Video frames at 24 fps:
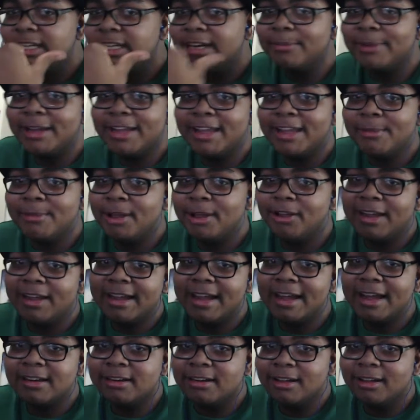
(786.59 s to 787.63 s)
checking my email. I
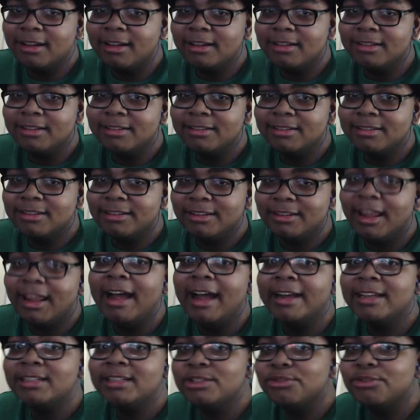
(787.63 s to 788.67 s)
got
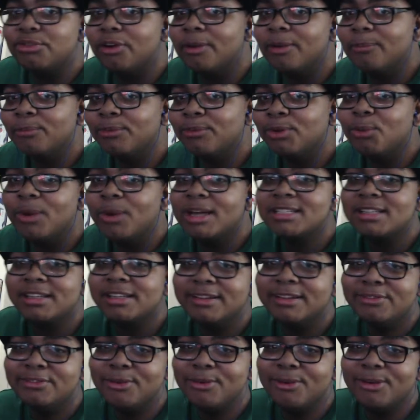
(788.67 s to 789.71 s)
lines from
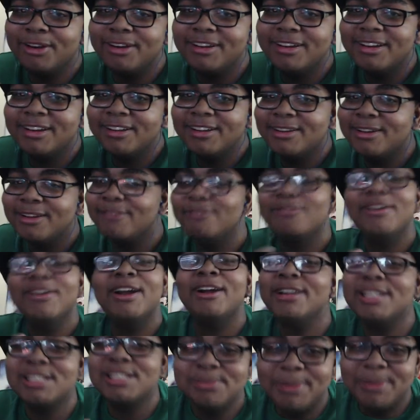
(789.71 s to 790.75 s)
Wesley for a
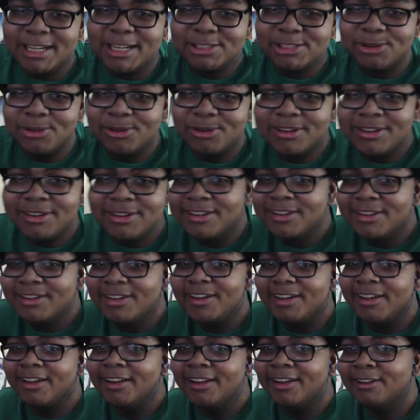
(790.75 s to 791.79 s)
very special
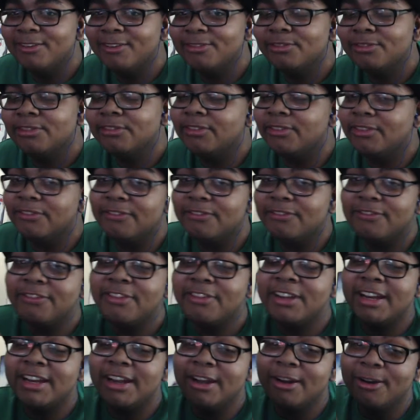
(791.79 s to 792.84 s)

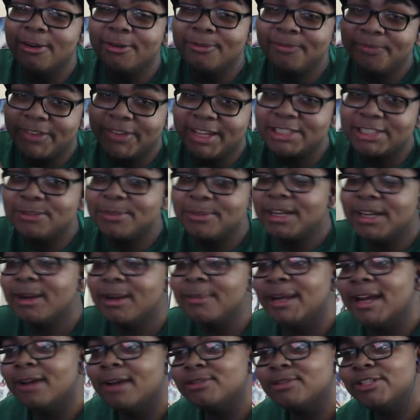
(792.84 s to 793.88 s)
video that should be
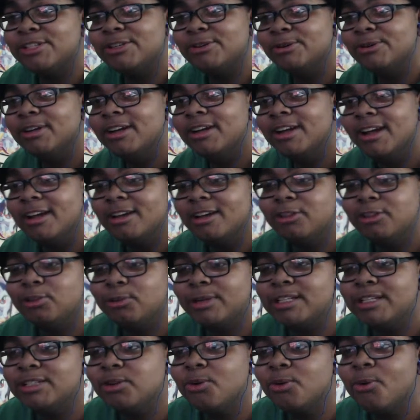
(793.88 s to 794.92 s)
coming out soon.
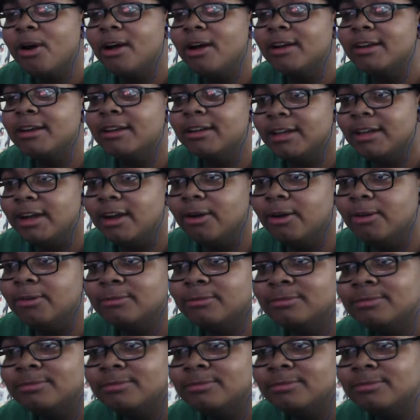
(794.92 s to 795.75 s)
3, 2, 1, go.